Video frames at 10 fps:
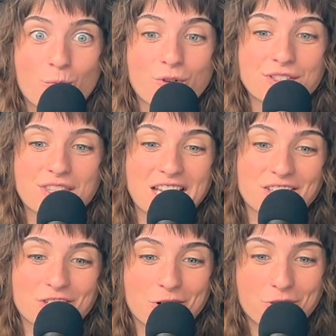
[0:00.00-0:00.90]
Once
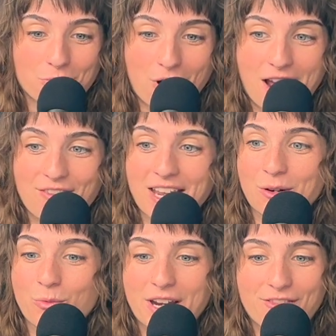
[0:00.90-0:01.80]
things start thriving
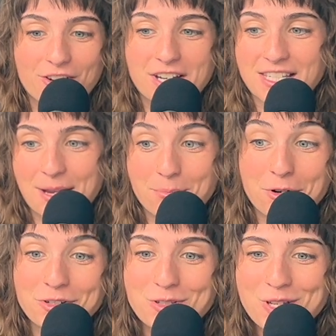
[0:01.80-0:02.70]
and whatever it is I'm
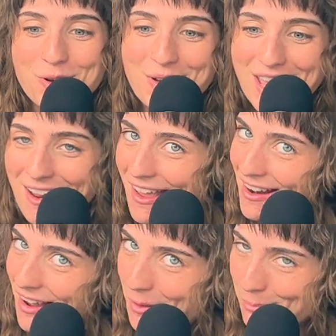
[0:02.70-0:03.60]
pursuing
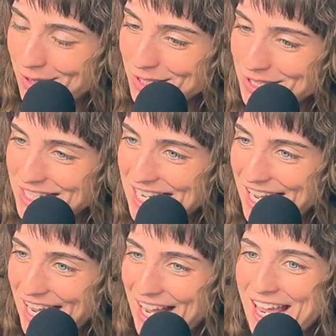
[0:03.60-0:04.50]
and I'm
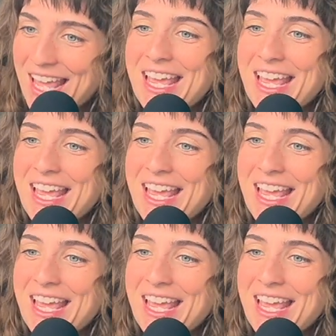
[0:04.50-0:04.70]
building,